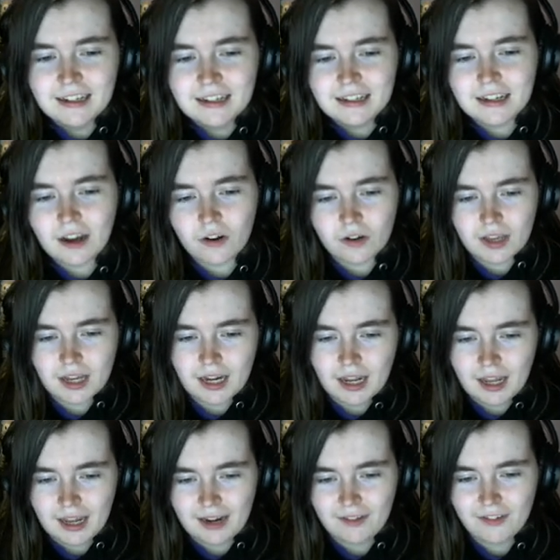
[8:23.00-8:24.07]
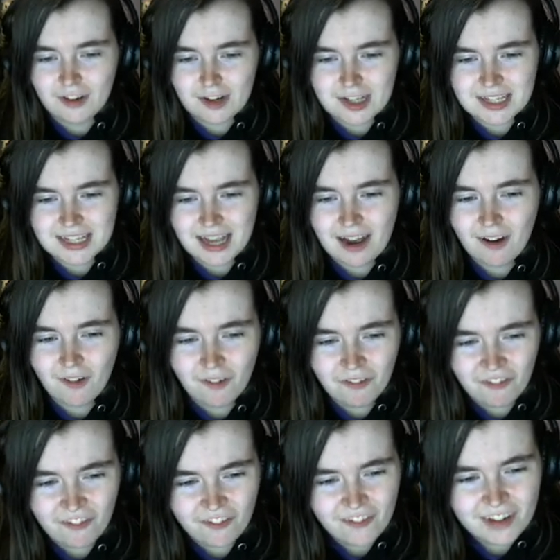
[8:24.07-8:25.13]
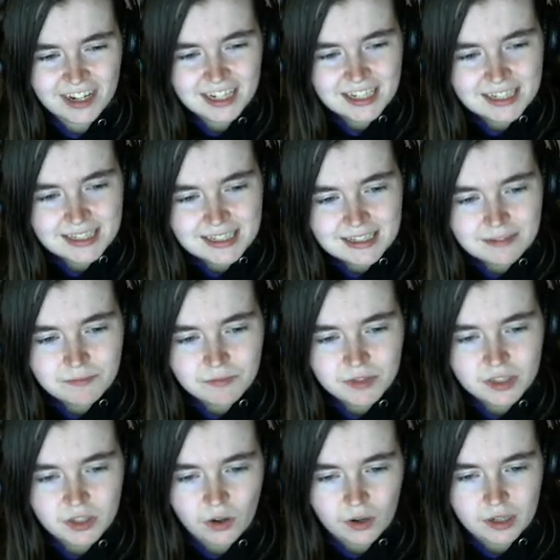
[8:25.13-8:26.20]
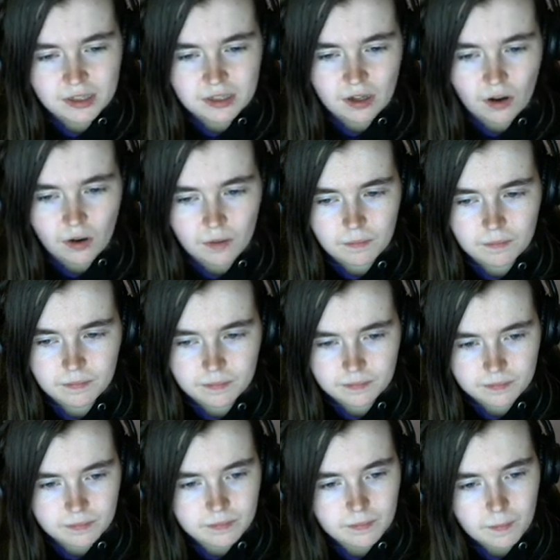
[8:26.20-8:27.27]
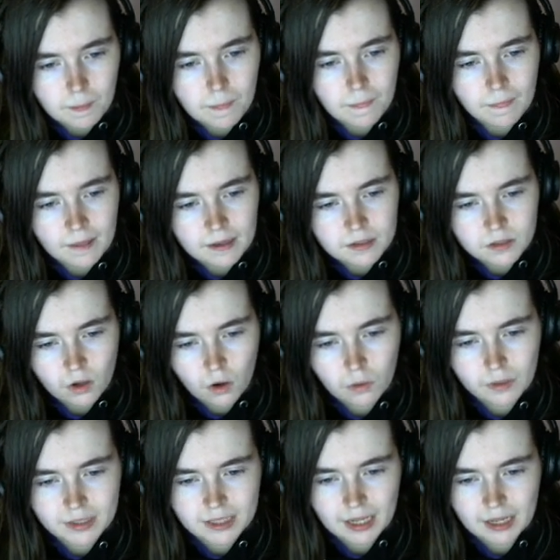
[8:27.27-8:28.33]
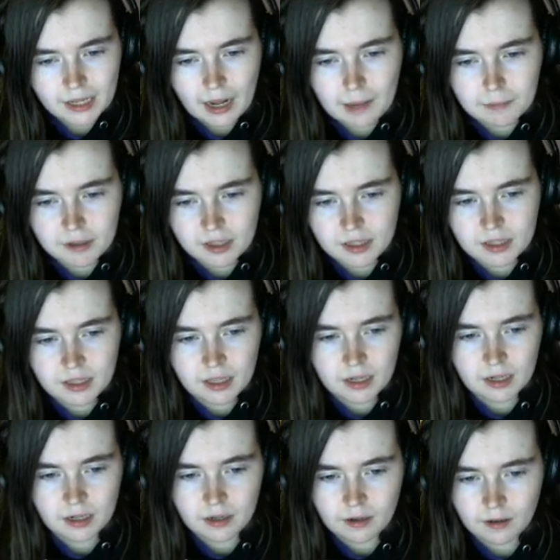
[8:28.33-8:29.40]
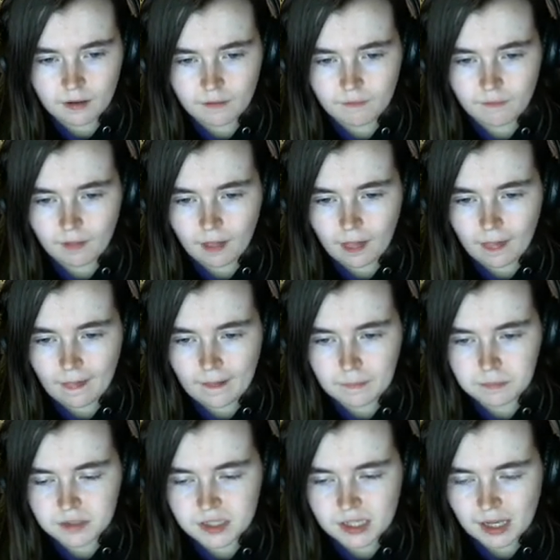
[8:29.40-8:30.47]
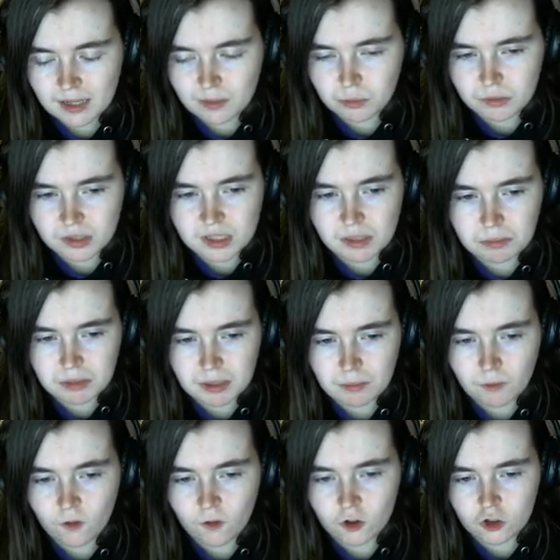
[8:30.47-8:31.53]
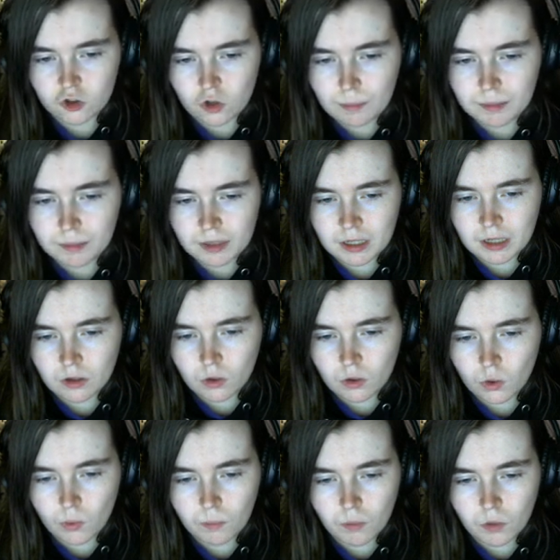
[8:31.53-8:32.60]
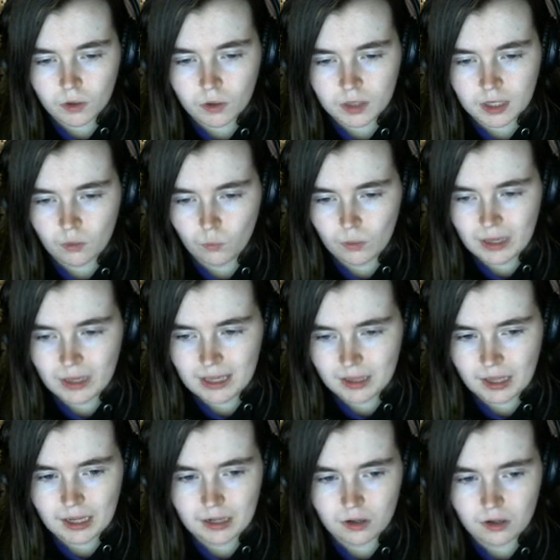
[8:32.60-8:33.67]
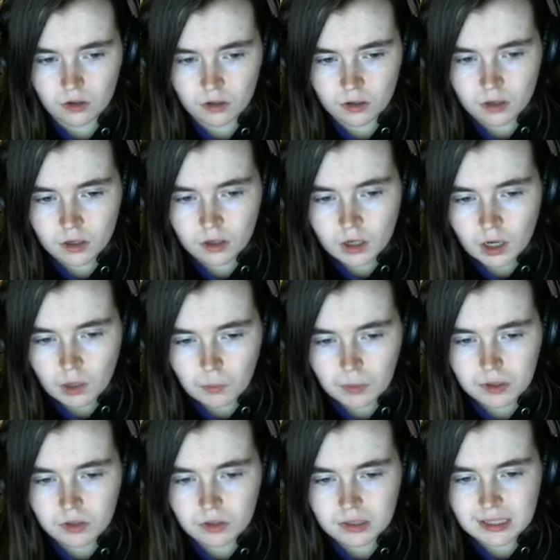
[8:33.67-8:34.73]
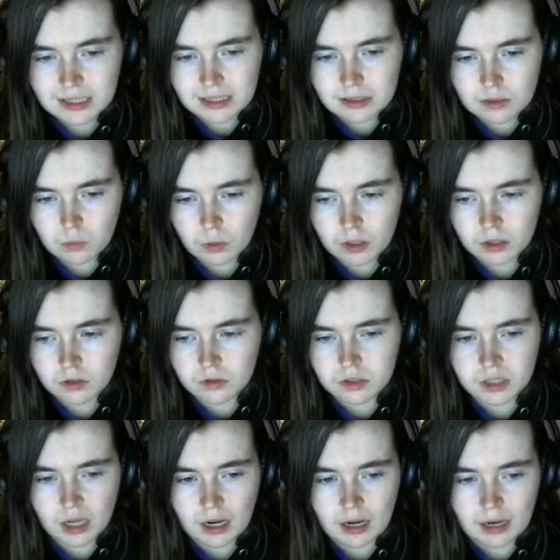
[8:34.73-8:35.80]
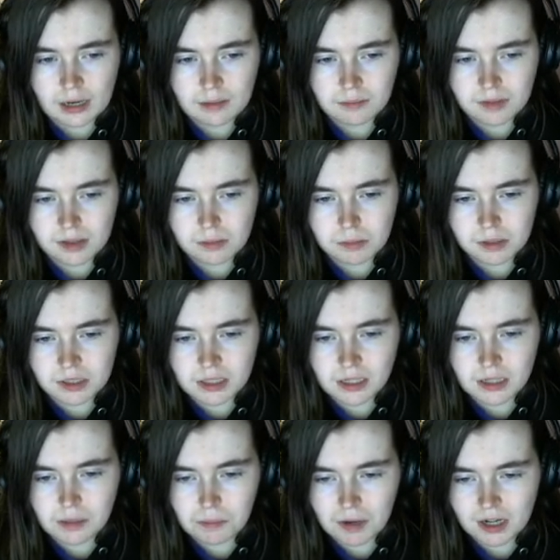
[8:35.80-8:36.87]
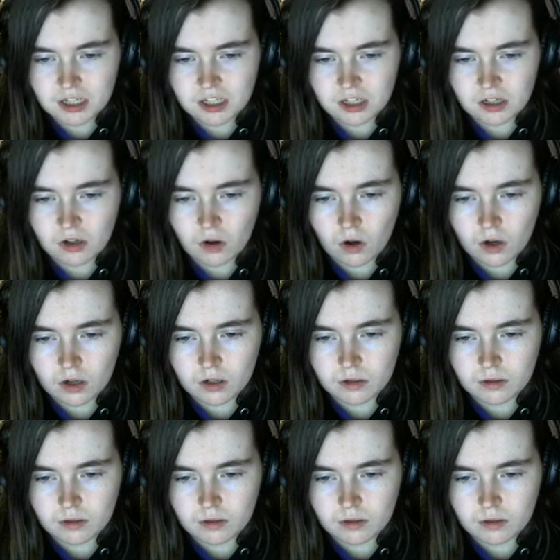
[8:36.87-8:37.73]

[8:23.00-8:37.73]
Don't get ahead of yourself. Sorry, it's always had a habit of getting obsessed with something before dropping it no more than a week later. I wonder if this is one of those times, but seeing the passion in her